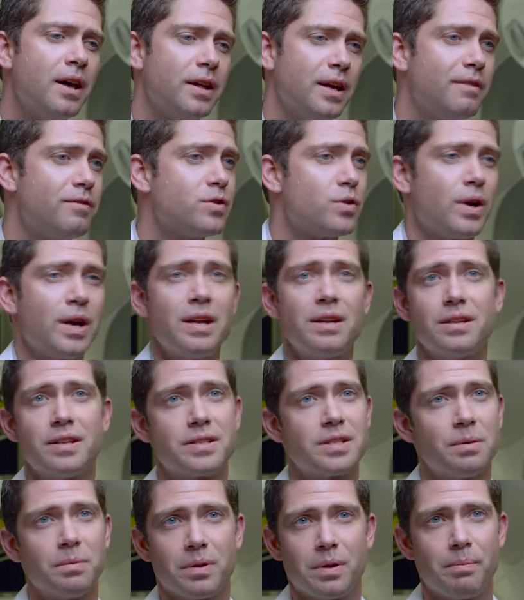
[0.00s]
They've trained
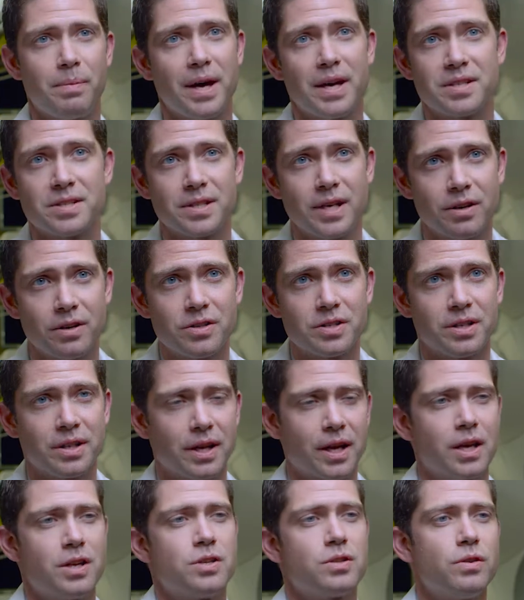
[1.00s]
at some of the best centers in
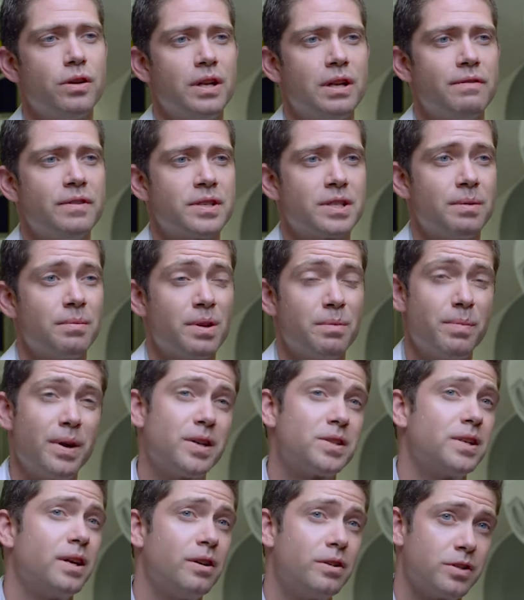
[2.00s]
the country and even some of the
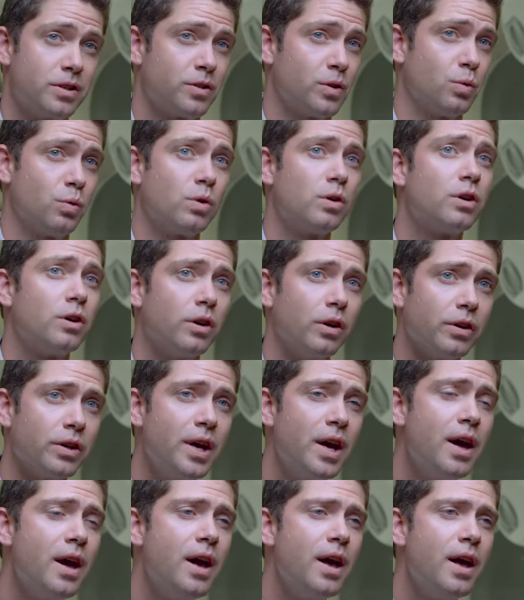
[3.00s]
best centers in the world.